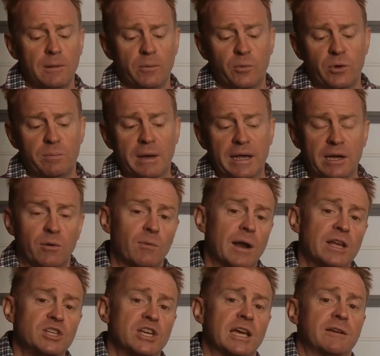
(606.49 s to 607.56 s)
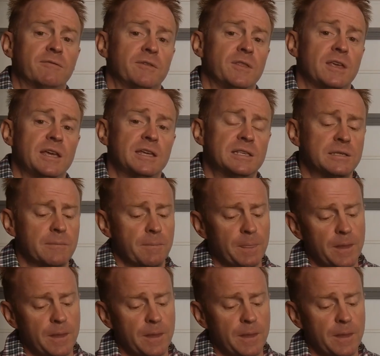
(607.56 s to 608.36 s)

would make a rain jacket for theirs.